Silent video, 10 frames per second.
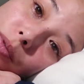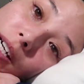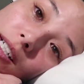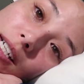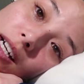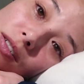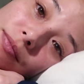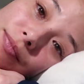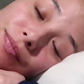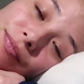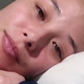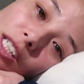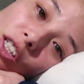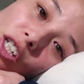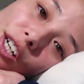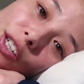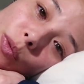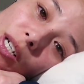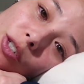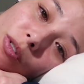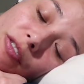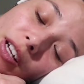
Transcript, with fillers: breakdown in the car on the way to